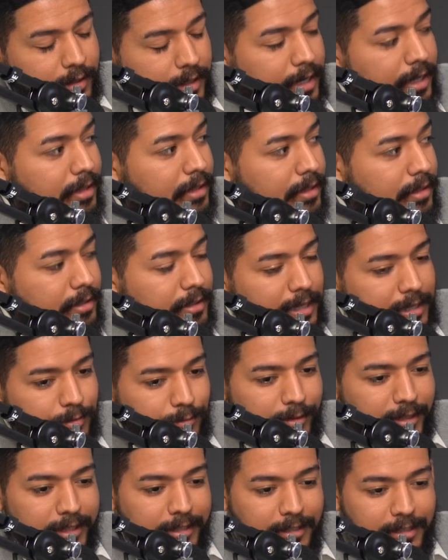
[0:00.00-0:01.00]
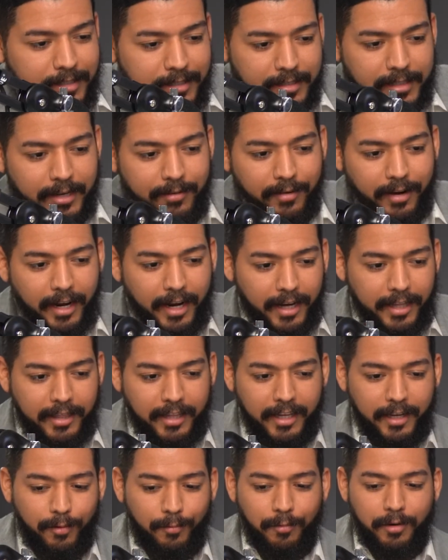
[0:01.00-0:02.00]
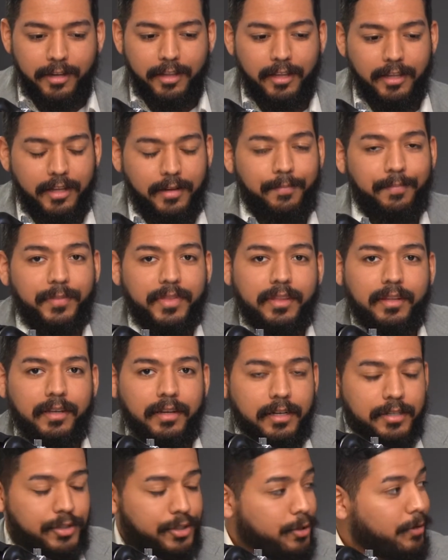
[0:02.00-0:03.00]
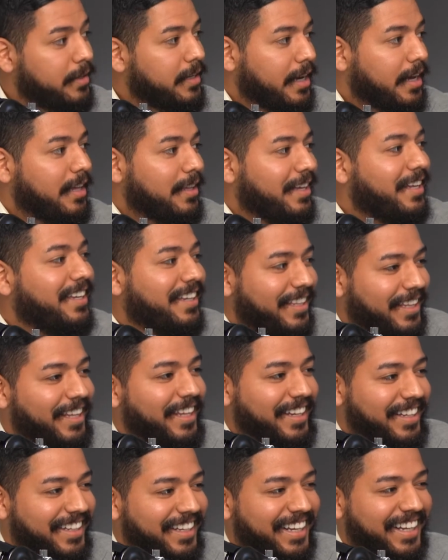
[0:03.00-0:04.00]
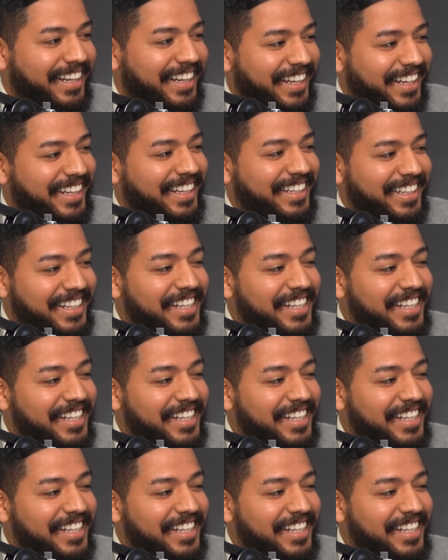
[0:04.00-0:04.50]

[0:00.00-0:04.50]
Yeah, that's really good, Steve. I think one of the that was uh, good. Uh, two, yeah, I have, I have, a couple of thoughts.